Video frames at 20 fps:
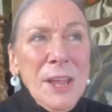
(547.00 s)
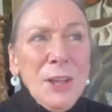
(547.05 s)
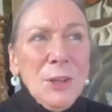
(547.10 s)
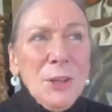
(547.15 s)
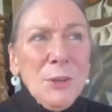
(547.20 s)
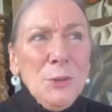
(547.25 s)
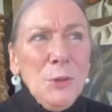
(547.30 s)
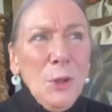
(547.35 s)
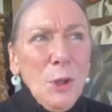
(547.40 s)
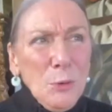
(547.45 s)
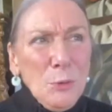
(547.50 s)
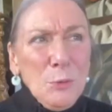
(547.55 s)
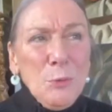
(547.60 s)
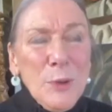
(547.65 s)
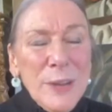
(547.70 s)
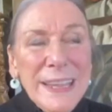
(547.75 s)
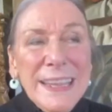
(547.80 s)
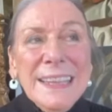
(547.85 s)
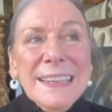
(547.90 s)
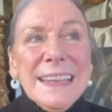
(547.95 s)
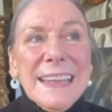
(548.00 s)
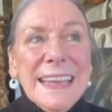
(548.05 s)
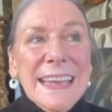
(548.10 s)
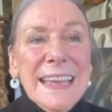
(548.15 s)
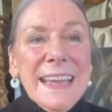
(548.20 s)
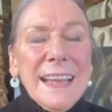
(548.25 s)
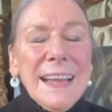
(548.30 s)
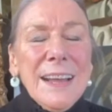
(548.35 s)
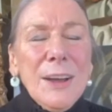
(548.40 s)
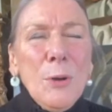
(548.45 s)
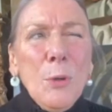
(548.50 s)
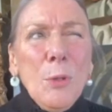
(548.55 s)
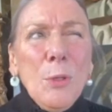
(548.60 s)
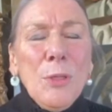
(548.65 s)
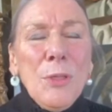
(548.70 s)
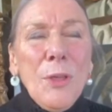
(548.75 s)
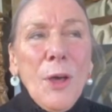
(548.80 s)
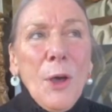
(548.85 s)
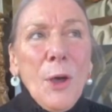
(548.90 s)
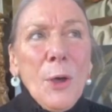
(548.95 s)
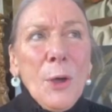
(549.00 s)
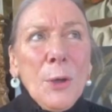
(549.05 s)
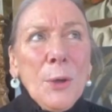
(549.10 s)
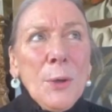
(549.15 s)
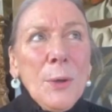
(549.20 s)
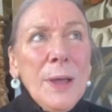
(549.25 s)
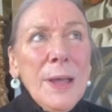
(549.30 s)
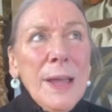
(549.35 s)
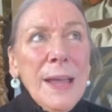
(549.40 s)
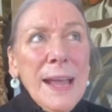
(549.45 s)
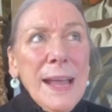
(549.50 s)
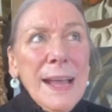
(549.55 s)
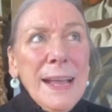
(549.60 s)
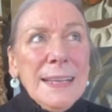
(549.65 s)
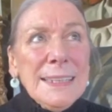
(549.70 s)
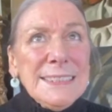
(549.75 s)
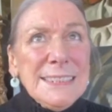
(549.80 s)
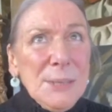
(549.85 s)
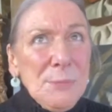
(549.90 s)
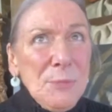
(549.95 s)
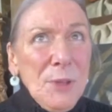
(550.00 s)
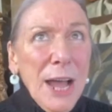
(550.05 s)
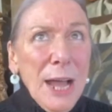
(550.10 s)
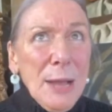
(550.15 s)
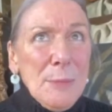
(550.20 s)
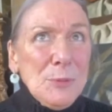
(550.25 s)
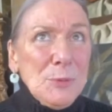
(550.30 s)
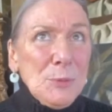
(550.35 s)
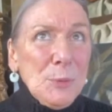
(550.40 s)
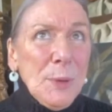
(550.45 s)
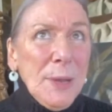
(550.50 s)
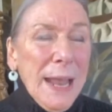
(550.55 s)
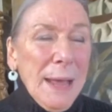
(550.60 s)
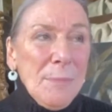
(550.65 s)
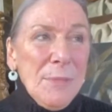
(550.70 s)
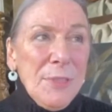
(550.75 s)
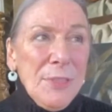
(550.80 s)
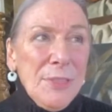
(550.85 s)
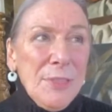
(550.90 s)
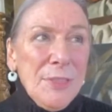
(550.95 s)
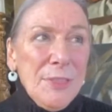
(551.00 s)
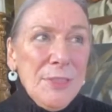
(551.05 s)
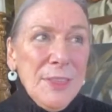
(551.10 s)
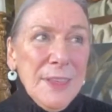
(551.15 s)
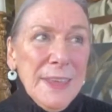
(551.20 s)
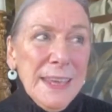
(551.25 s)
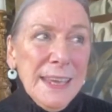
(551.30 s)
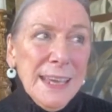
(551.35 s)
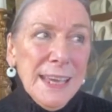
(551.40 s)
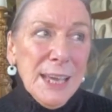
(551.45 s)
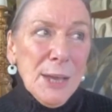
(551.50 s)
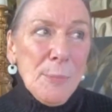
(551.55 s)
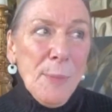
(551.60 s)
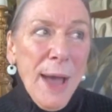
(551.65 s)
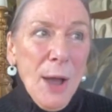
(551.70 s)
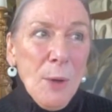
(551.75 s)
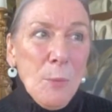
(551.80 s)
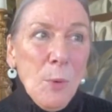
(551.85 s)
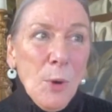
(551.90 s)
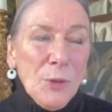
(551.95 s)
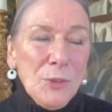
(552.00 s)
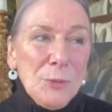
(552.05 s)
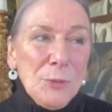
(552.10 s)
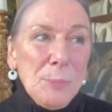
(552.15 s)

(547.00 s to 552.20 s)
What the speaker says: Not really, although sometimes when I'm thinking about what to